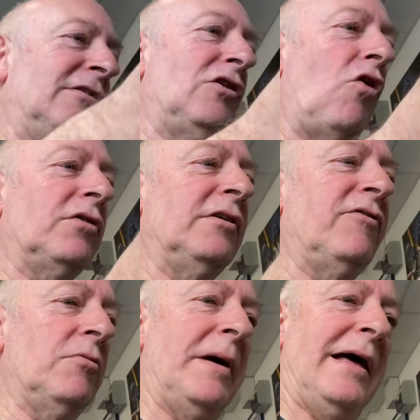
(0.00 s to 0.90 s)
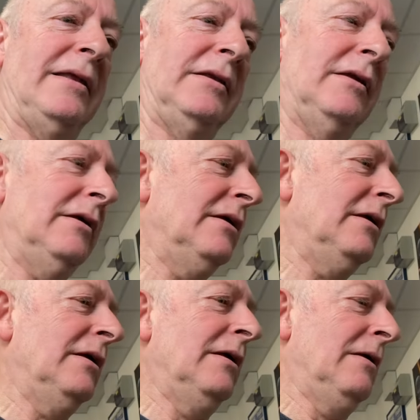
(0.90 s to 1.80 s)
doctored of the band.
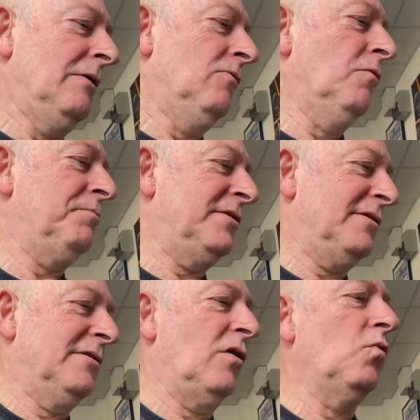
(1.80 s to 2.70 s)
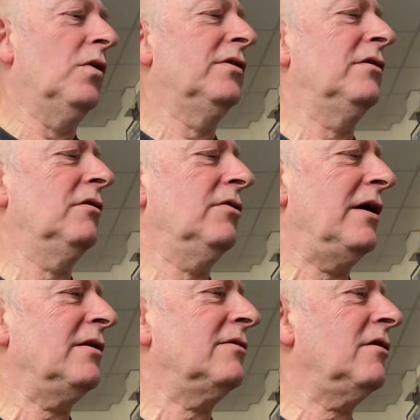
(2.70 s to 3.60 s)
Whoops, don't want to do
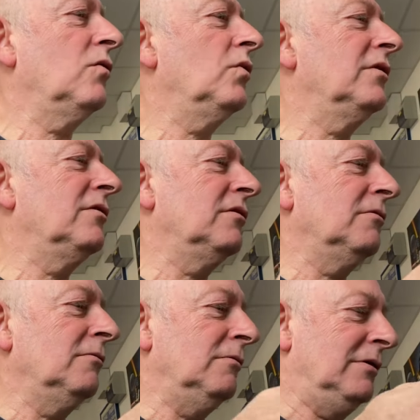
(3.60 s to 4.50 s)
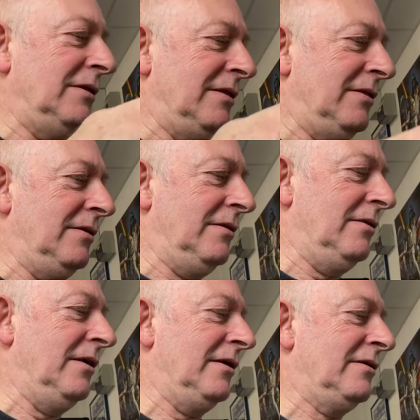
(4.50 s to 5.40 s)
that. I want to do
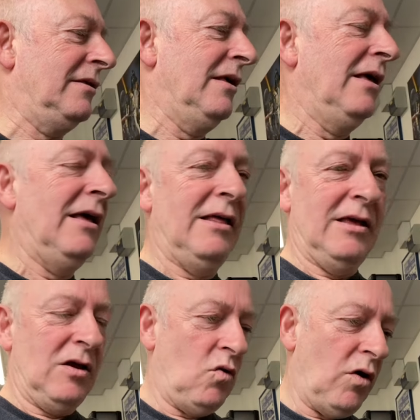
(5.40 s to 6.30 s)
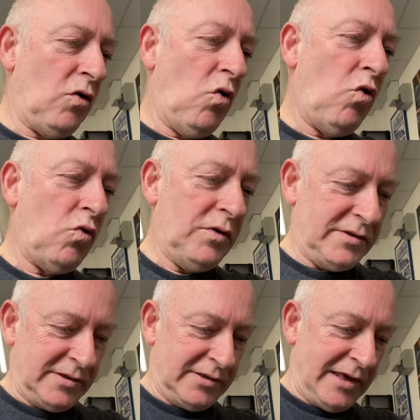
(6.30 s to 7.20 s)
this. Quite awkward
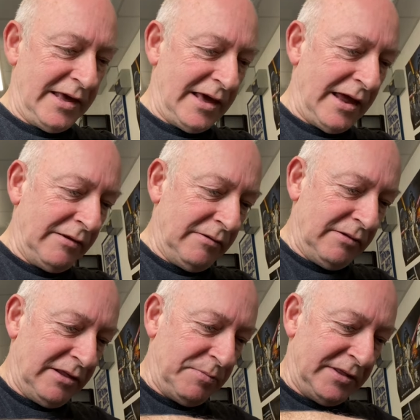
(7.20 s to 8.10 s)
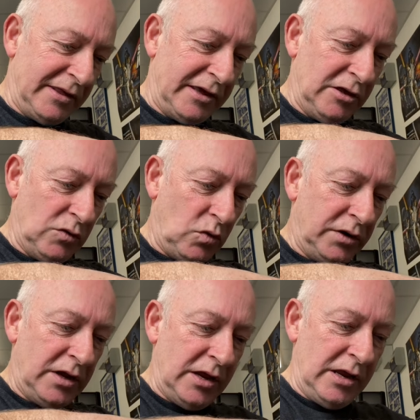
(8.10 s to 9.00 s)
to take out this particular one.
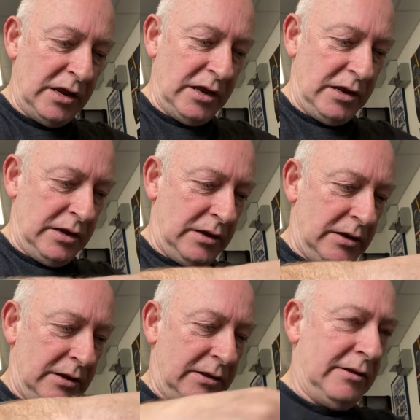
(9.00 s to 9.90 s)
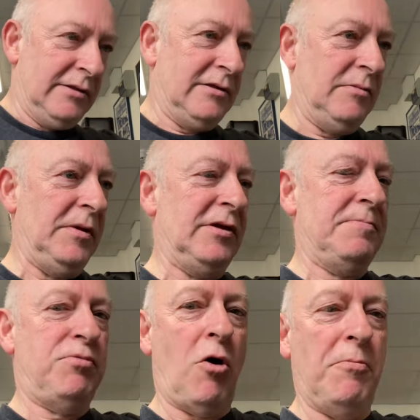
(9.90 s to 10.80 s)
So let me just
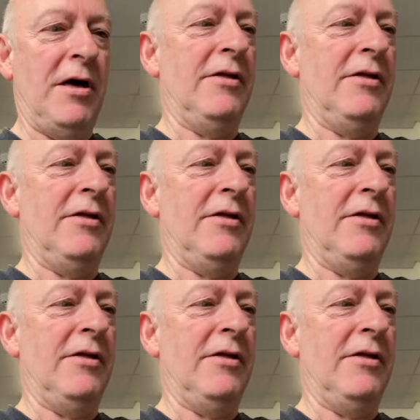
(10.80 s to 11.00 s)
pop that